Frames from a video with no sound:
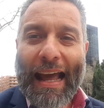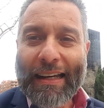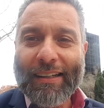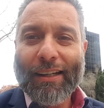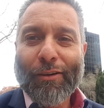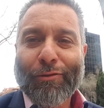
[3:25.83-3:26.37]

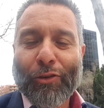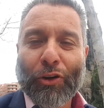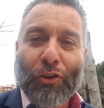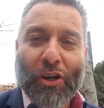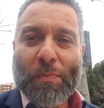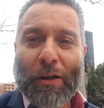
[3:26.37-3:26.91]
and for
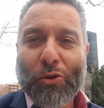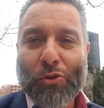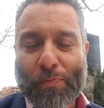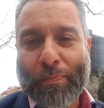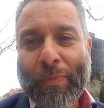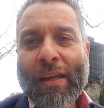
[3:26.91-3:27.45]
Griezmann,
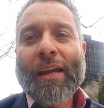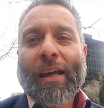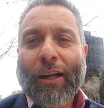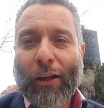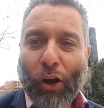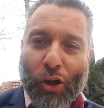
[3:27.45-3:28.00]
whose
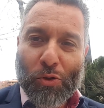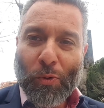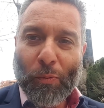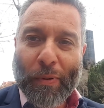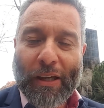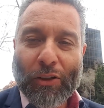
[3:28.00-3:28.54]
clause
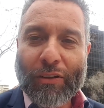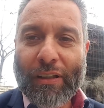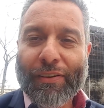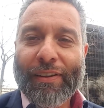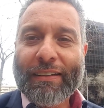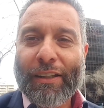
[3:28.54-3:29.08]
will be on the
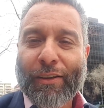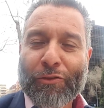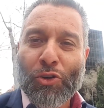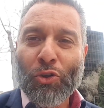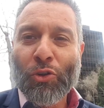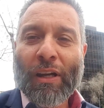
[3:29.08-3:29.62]
30th of
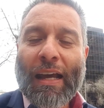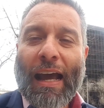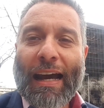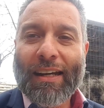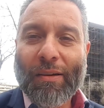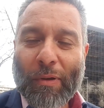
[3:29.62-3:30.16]
June,
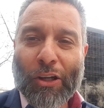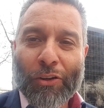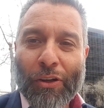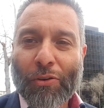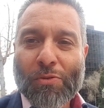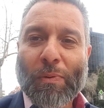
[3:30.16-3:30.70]
100 million
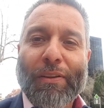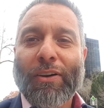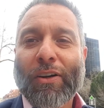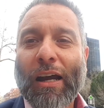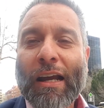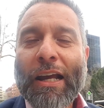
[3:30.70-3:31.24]
euros
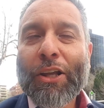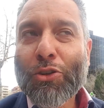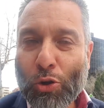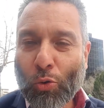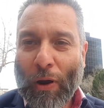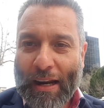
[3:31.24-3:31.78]
Barcelona.
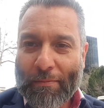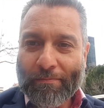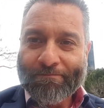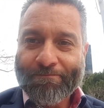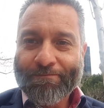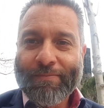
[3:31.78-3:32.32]
Do want him,
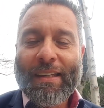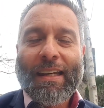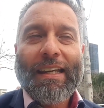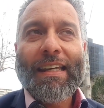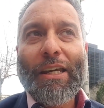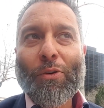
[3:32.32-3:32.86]

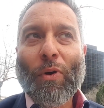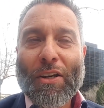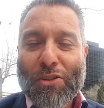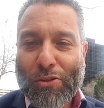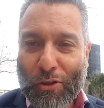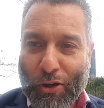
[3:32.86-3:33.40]
he
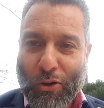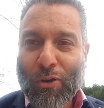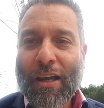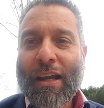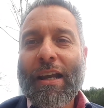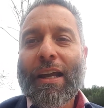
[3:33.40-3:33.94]
wants to go
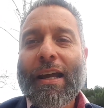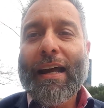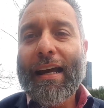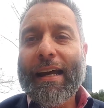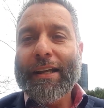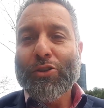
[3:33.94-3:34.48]

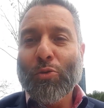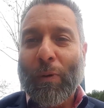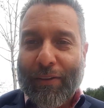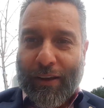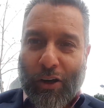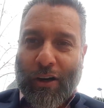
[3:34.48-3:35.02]
uh, to
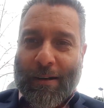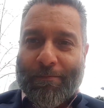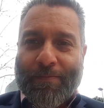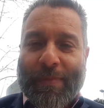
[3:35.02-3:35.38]
Barcelona,